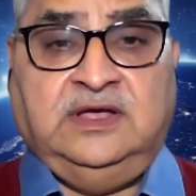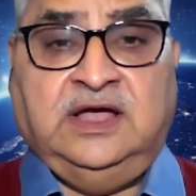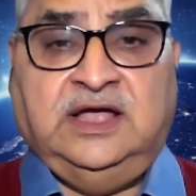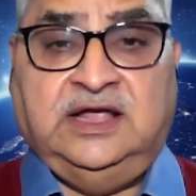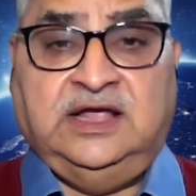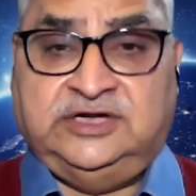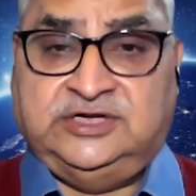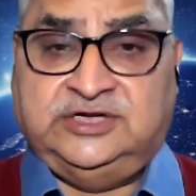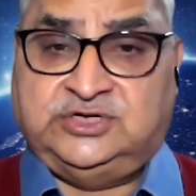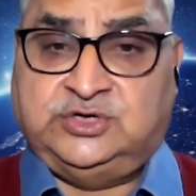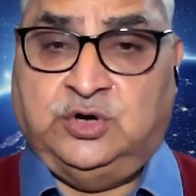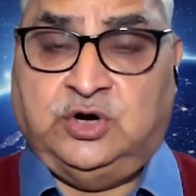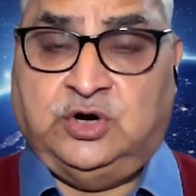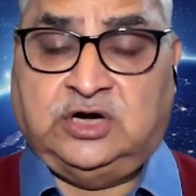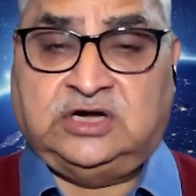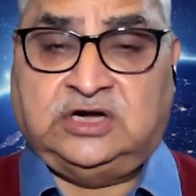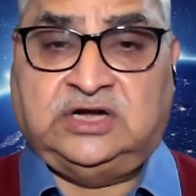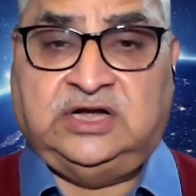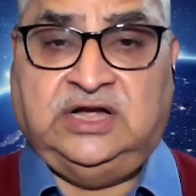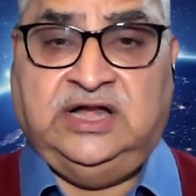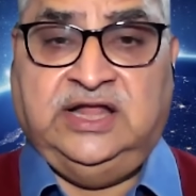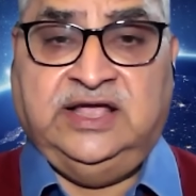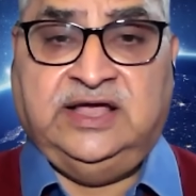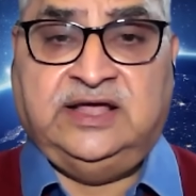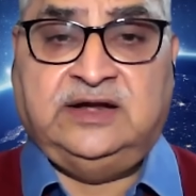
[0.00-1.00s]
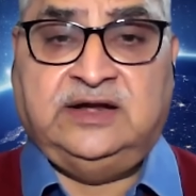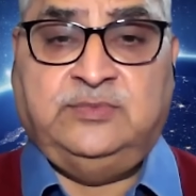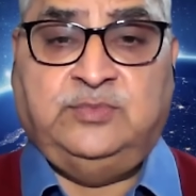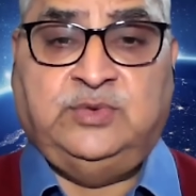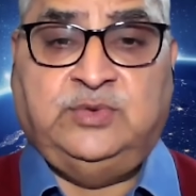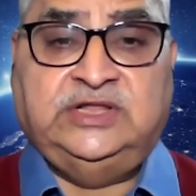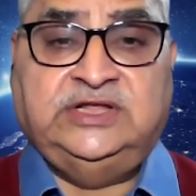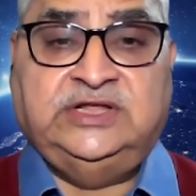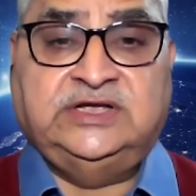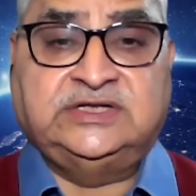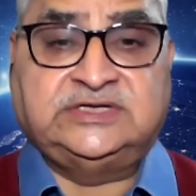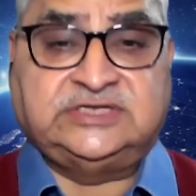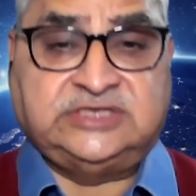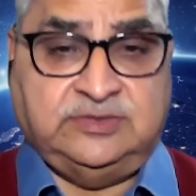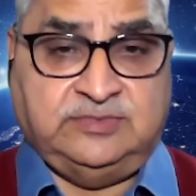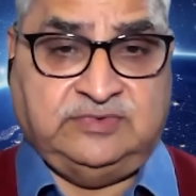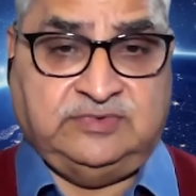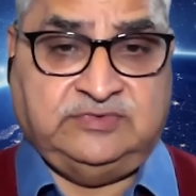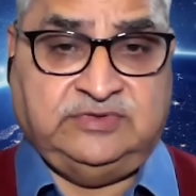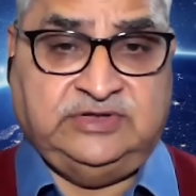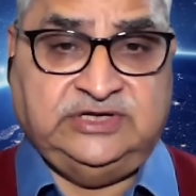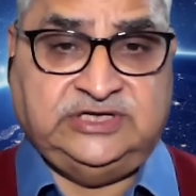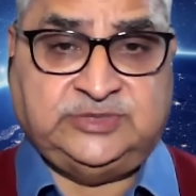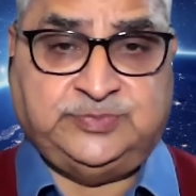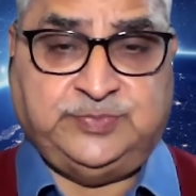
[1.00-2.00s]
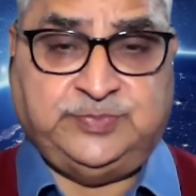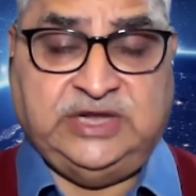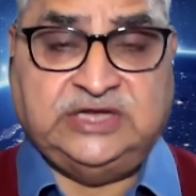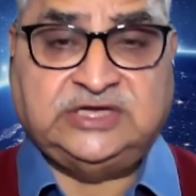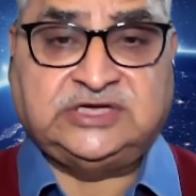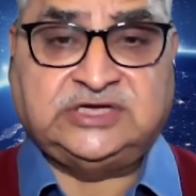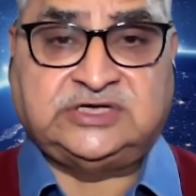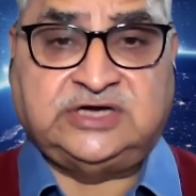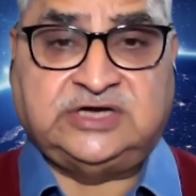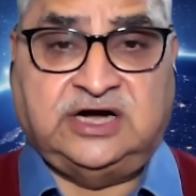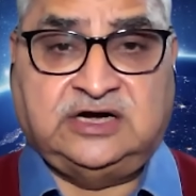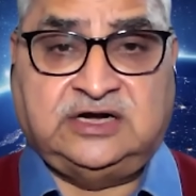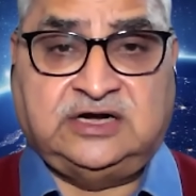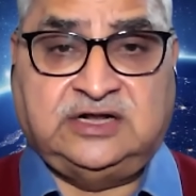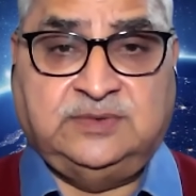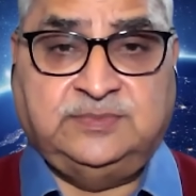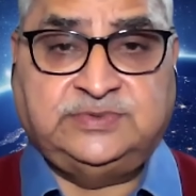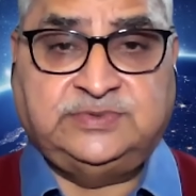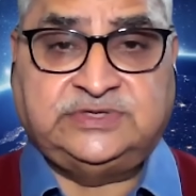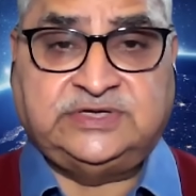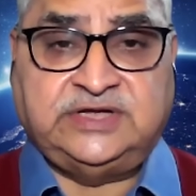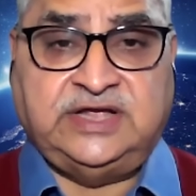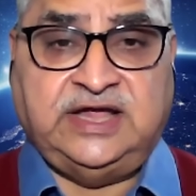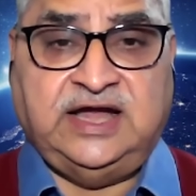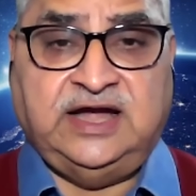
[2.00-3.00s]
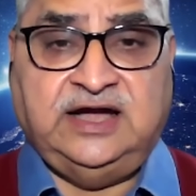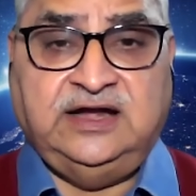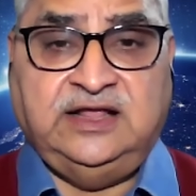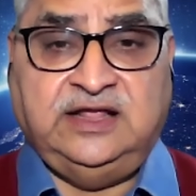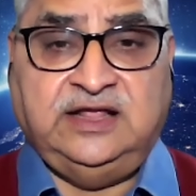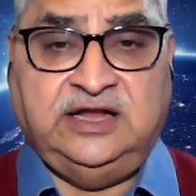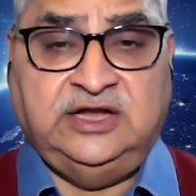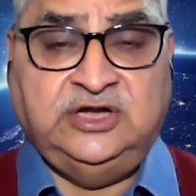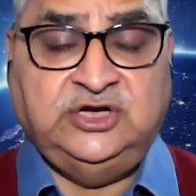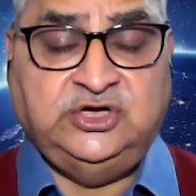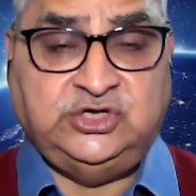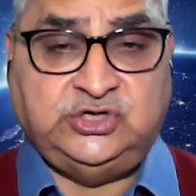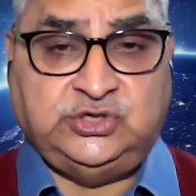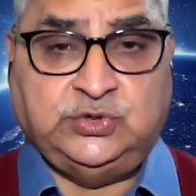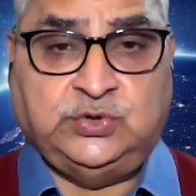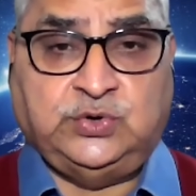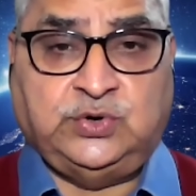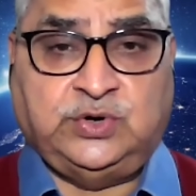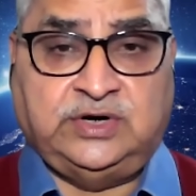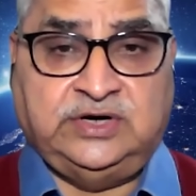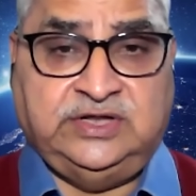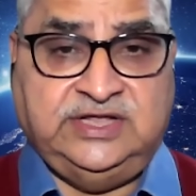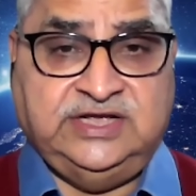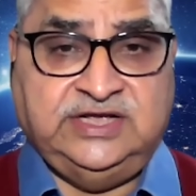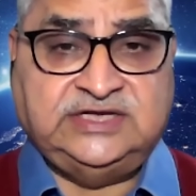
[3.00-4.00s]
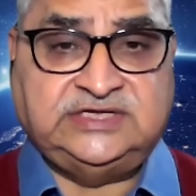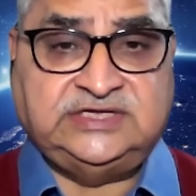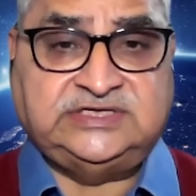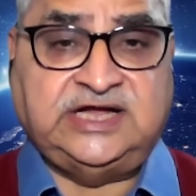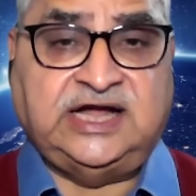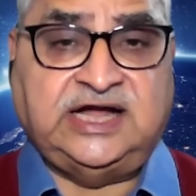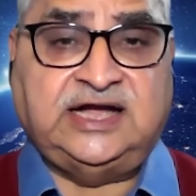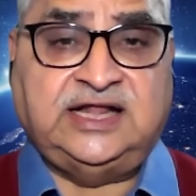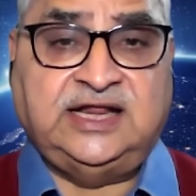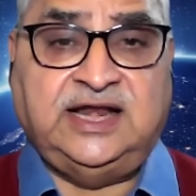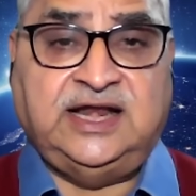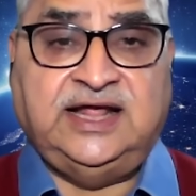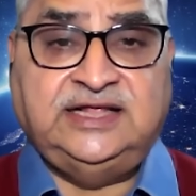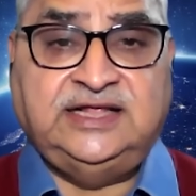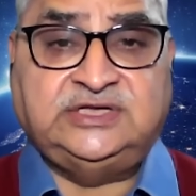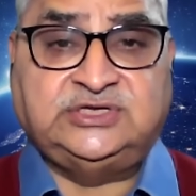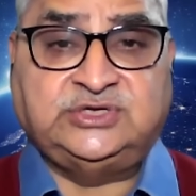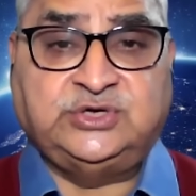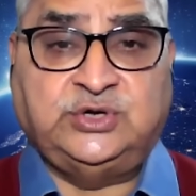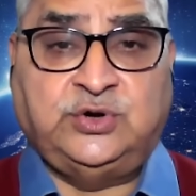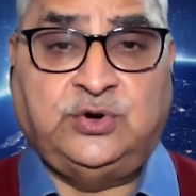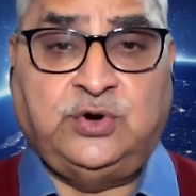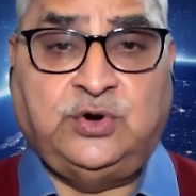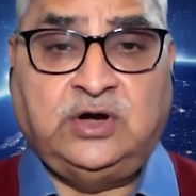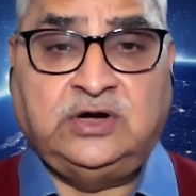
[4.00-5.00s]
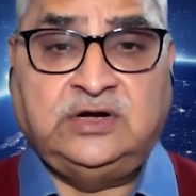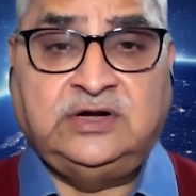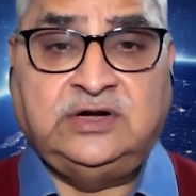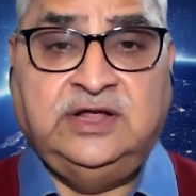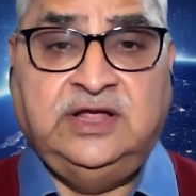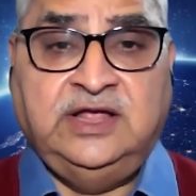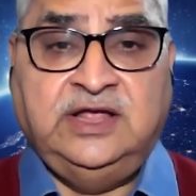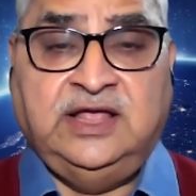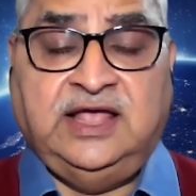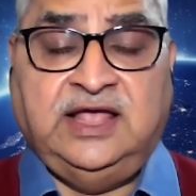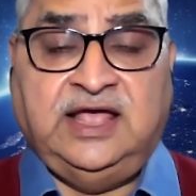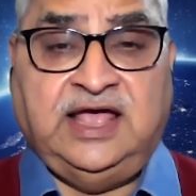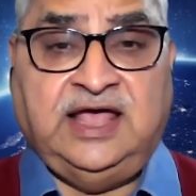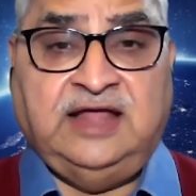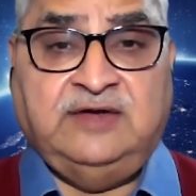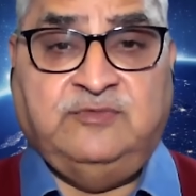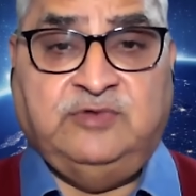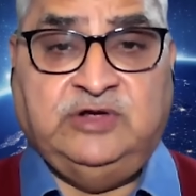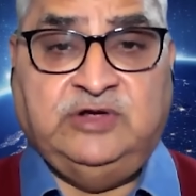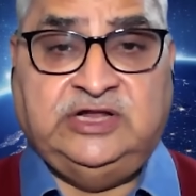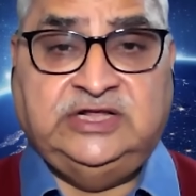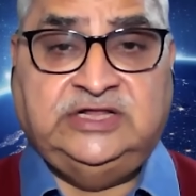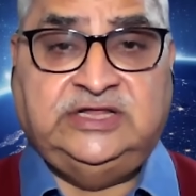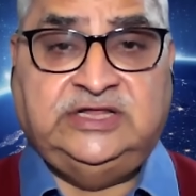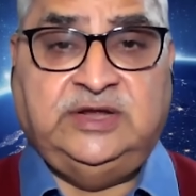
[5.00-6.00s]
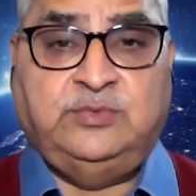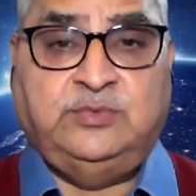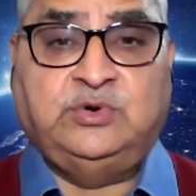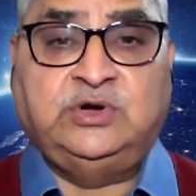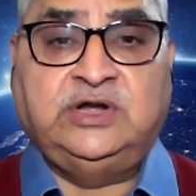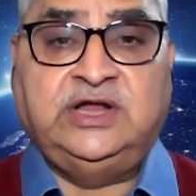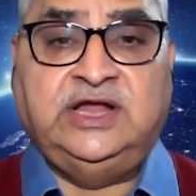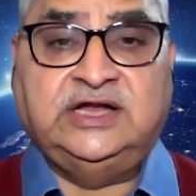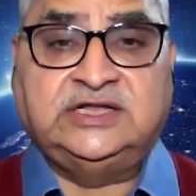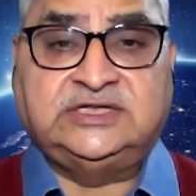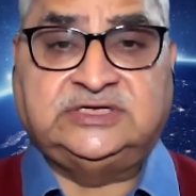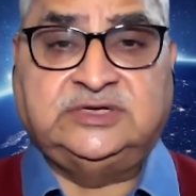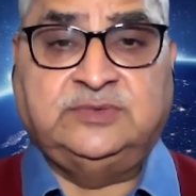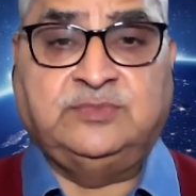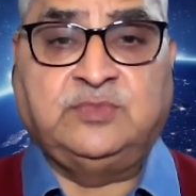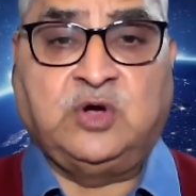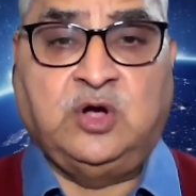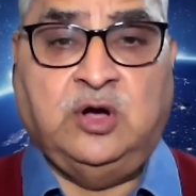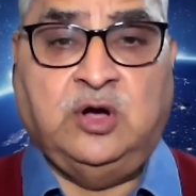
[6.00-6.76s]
It is not clear whether some of these space startups had insured their satellites or not, and whether they would get some